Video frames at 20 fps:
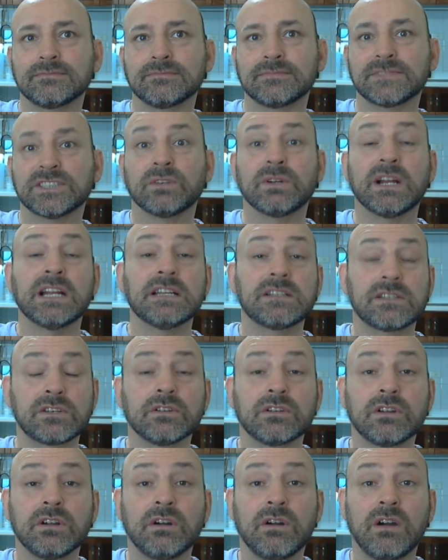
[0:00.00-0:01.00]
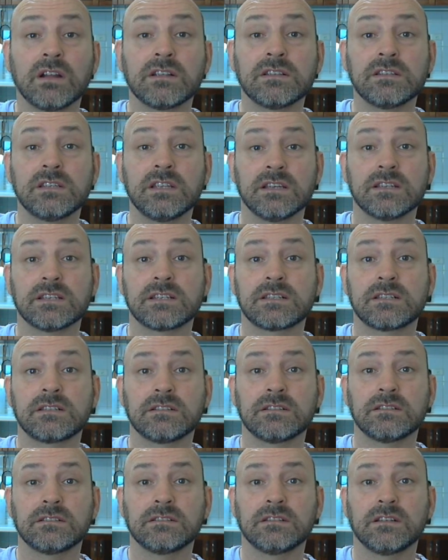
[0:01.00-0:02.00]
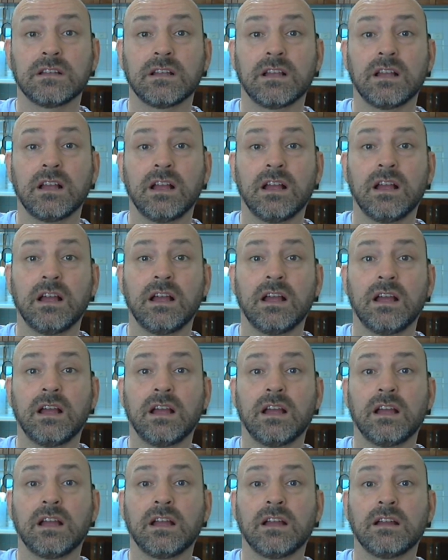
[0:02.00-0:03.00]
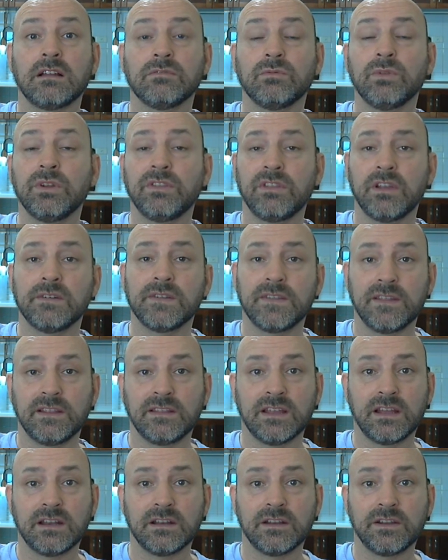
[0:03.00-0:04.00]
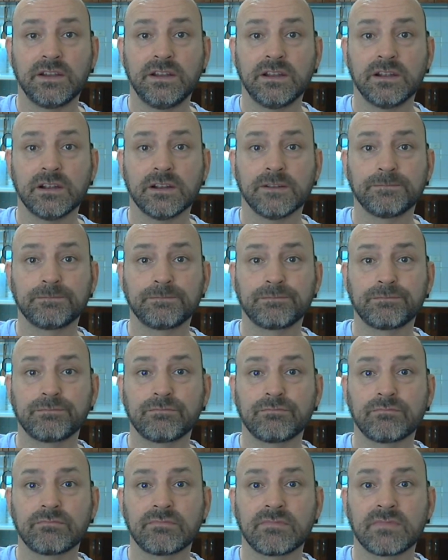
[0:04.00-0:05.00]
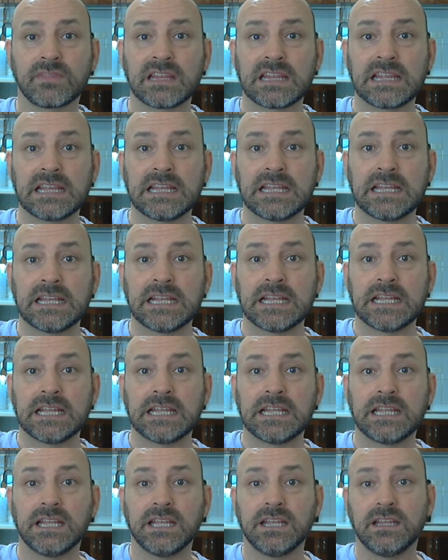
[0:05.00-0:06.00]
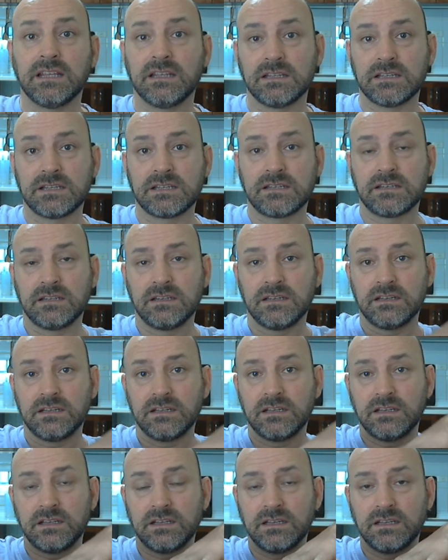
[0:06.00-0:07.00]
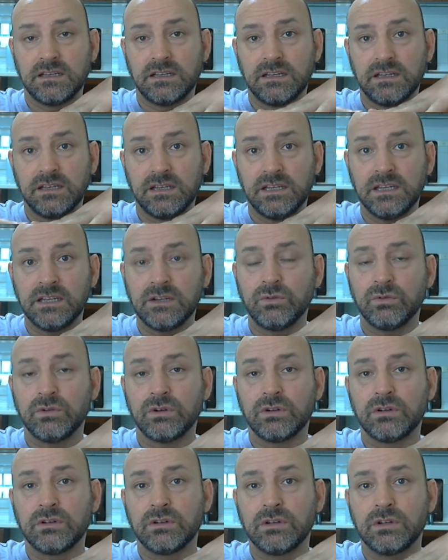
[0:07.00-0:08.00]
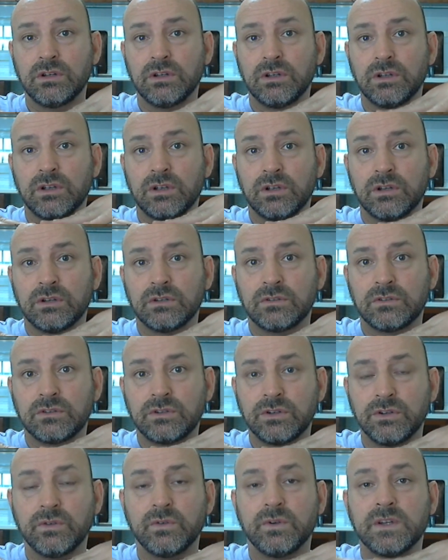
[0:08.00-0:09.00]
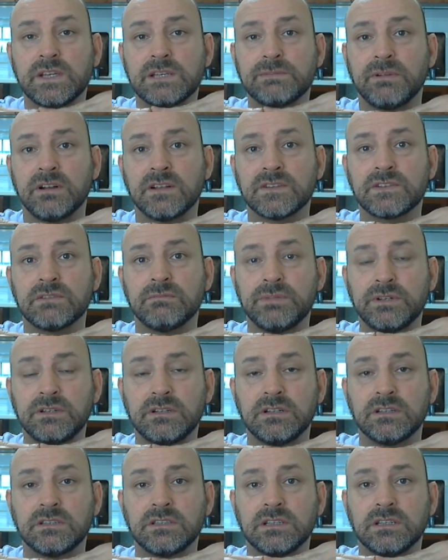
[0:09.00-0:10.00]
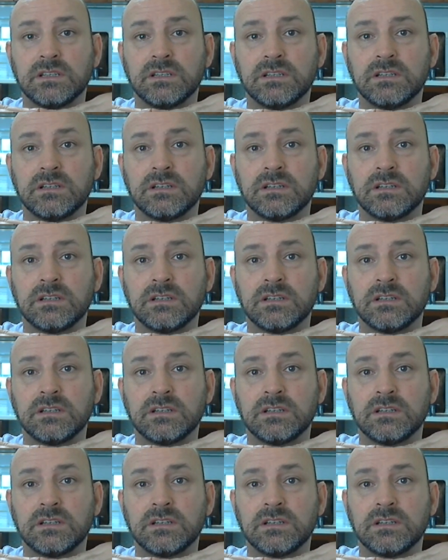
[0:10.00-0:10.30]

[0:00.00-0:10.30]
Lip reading: the rights to coexist with everything that are here is equal to the responsibility